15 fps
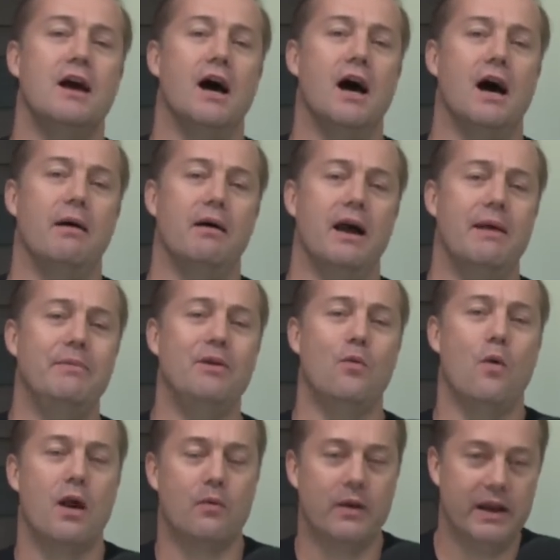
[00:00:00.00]
Uh, Emmy
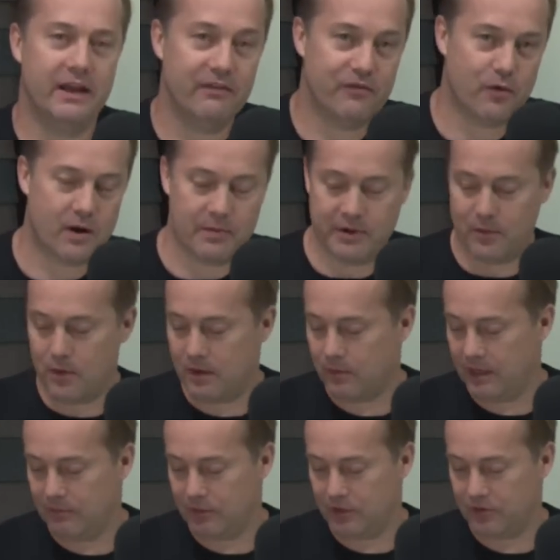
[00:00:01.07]
Award winning, for Emmy Award
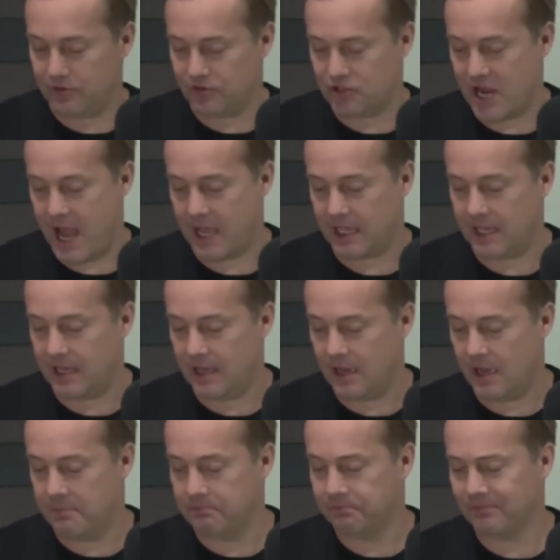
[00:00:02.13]
winning producer Jackie,
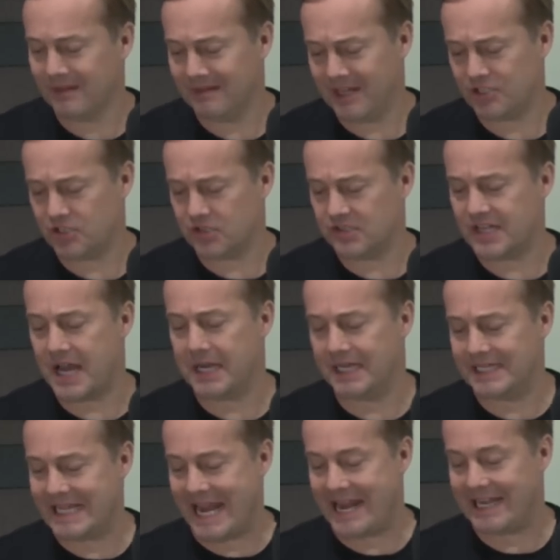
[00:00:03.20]
um, let's just set a
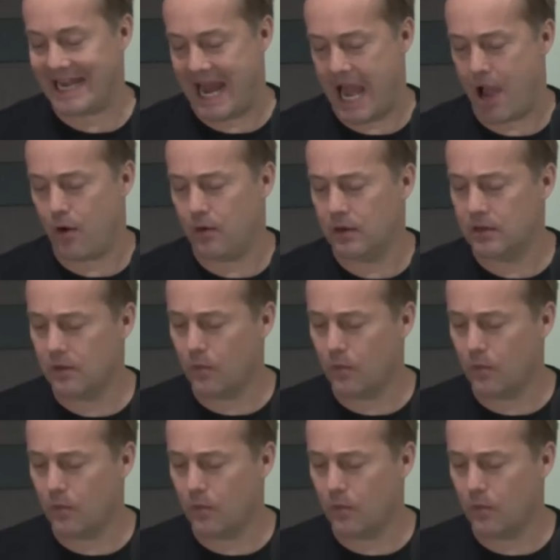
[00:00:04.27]
date now.